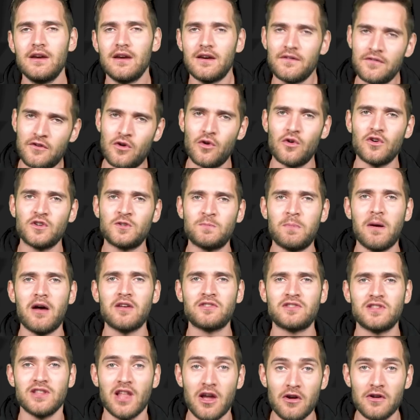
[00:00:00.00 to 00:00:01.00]
Of course,
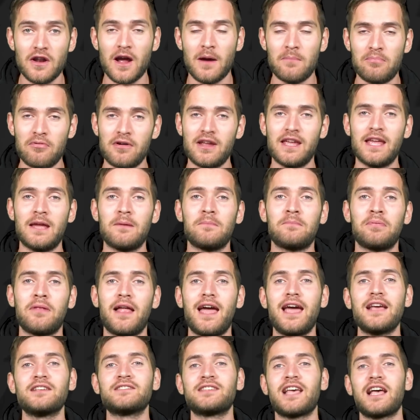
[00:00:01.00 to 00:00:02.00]
Barcelona bringing in
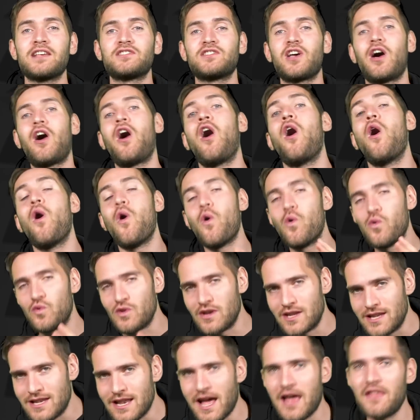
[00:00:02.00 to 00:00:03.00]
players has a whole
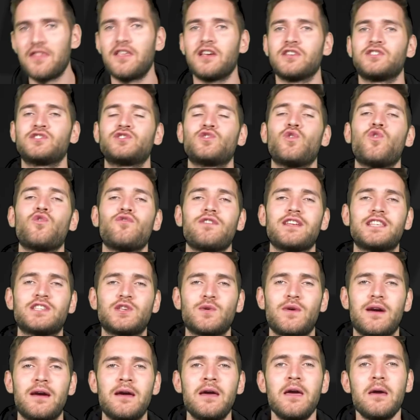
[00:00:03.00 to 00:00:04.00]
nother story
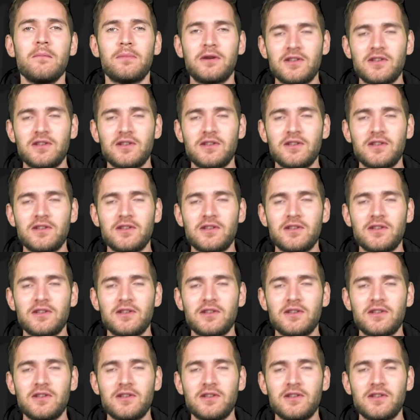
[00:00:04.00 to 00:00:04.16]
to it